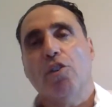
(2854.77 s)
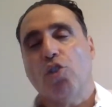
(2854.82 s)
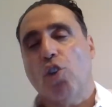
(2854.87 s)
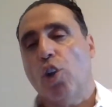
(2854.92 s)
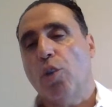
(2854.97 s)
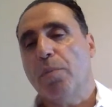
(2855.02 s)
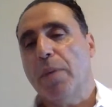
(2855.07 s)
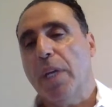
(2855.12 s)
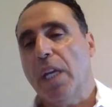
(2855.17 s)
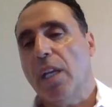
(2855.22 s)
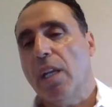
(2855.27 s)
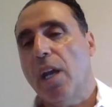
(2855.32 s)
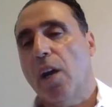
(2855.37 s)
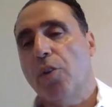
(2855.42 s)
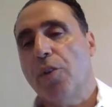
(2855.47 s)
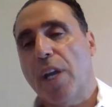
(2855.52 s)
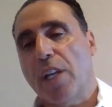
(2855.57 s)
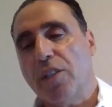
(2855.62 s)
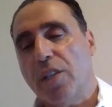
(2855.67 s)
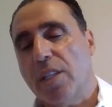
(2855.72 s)
told me, you
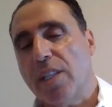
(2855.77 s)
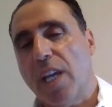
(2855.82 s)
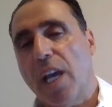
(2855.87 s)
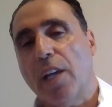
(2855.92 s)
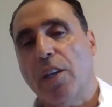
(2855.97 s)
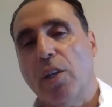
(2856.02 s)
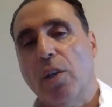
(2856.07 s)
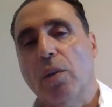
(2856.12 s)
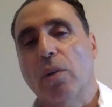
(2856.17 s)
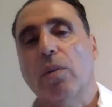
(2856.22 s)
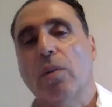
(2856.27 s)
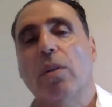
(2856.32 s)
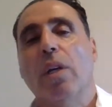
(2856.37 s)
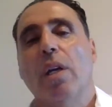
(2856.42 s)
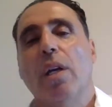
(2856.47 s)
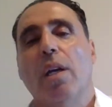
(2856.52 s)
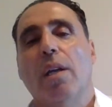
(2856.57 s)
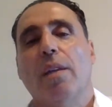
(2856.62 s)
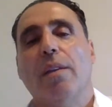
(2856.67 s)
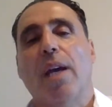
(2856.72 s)
know, not to tell you
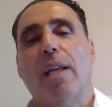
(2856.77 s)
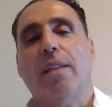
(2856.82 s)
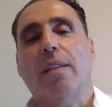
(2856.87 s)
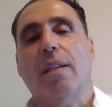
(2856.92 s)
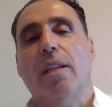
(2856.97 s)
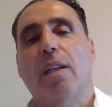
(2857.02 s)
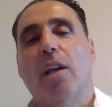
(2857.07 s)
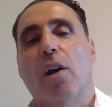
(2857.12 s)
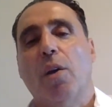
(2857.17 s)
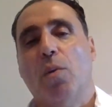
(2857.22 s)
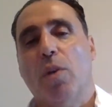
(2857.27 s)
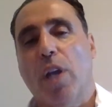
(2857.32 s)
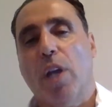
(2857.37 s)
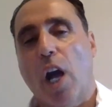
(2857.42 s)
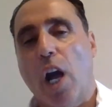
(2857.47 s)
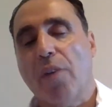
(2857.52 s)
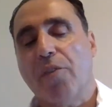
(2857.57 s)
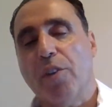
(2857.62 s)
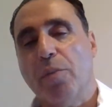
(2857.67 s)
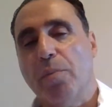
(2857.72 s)
that, you know, he was
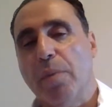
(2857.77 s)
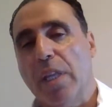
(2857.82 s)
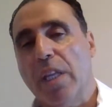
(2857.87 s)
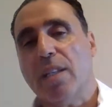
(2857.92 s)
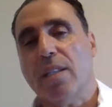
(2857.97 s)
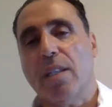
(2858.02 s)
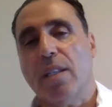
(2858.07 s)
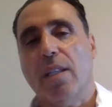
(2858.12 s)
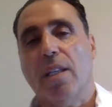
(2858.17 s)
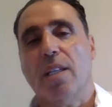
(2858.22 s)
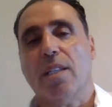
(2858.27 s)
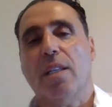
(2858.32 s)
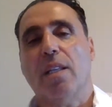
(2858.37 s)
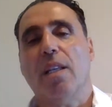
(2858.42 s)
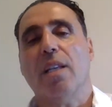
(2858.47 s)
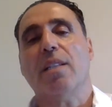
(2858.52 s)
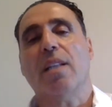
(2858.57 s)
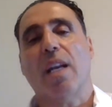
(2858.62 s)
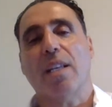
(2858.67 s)
offering me this and this and this.